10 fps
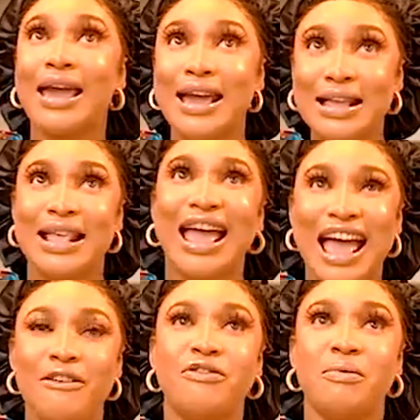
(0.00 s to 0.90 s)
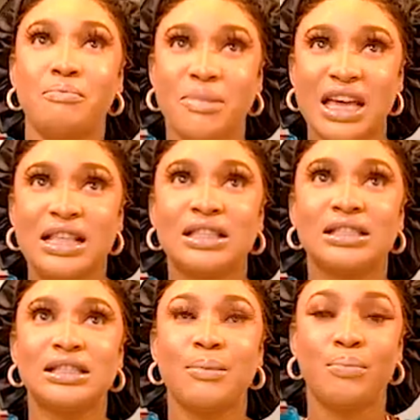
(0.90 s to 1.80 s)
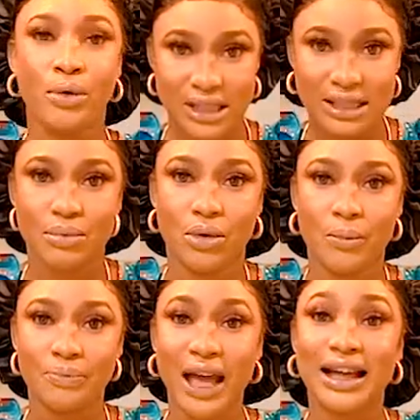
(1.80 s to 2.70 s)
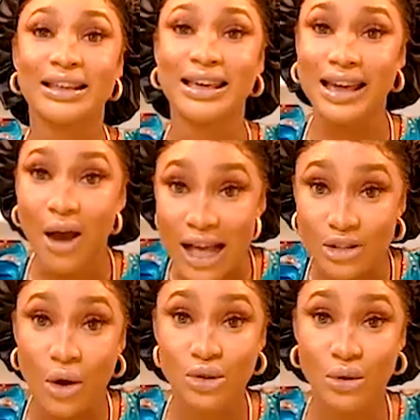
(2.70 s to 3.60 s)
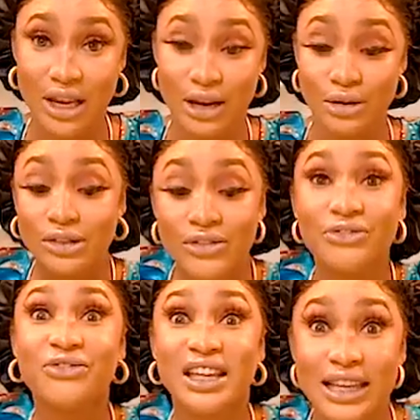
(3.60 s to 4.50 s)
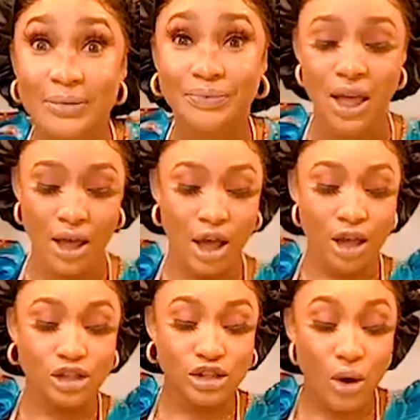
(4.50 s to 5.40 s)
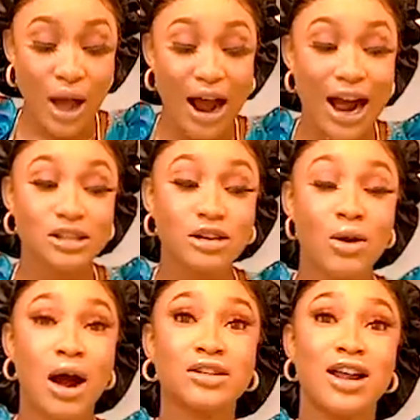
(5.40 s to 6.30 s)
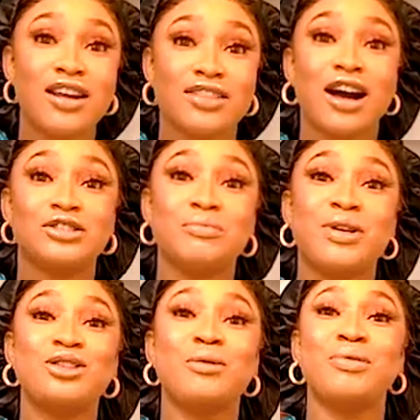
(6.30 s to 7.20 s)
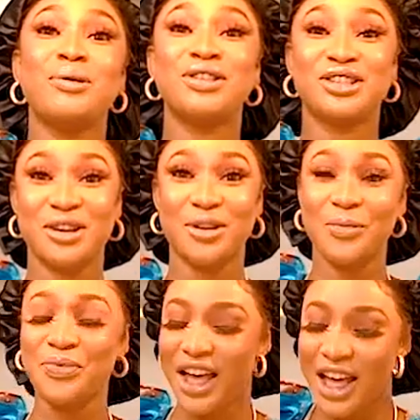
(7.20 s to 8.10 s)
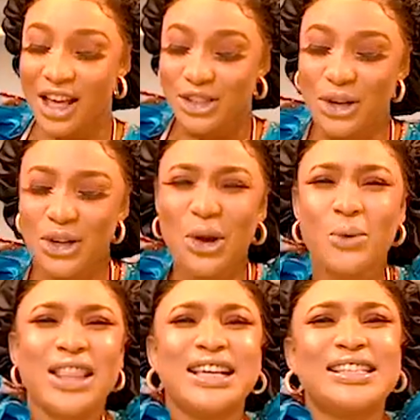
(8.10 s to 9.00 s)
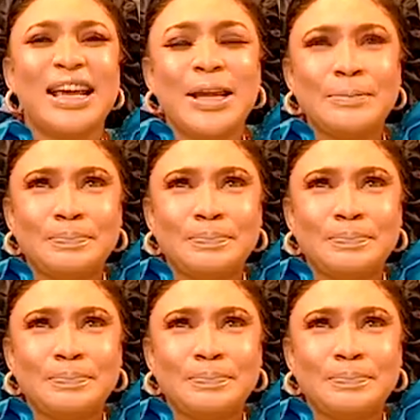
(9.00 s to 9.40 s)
in every means possible. And that also includes feeding. So I had to go out and learn how to make your baby cereal. So you know when they say